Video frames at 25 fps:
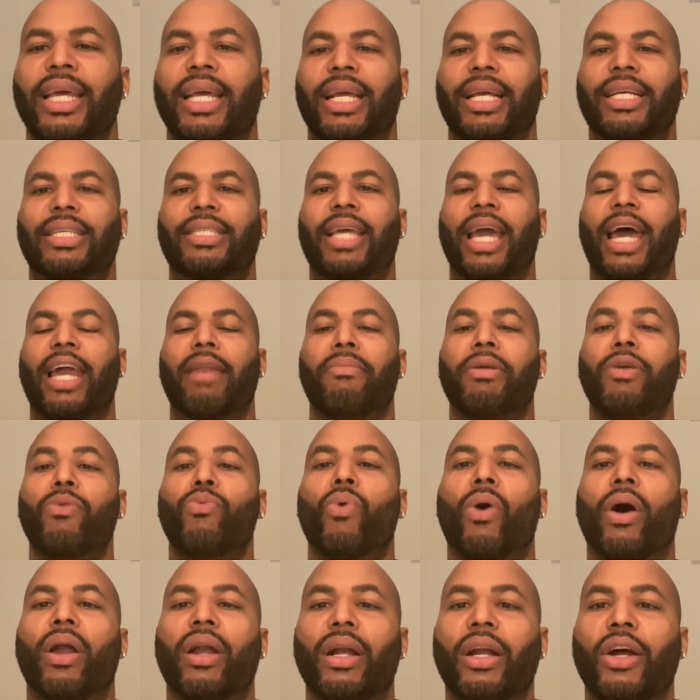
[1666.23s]
It's gotta be
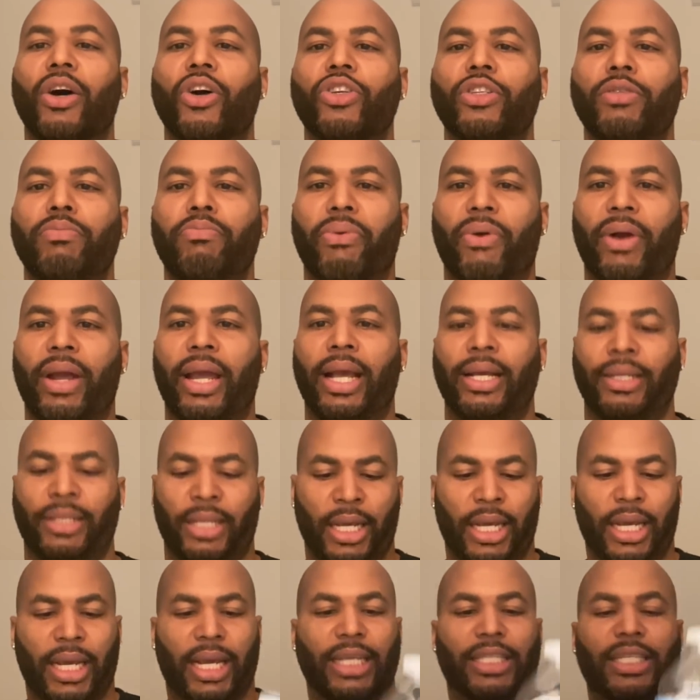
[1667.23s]
one of those brands.
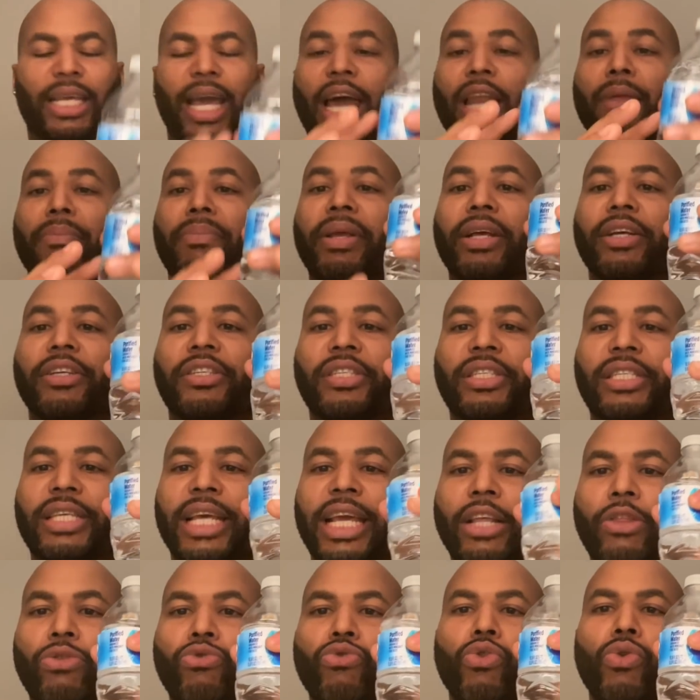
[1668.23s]
It's gotta be a
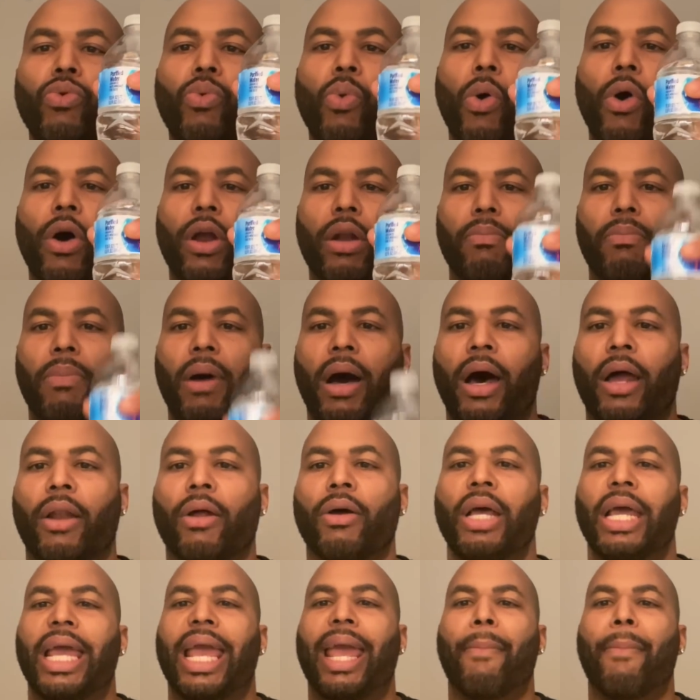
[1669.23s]
see-through water bottle.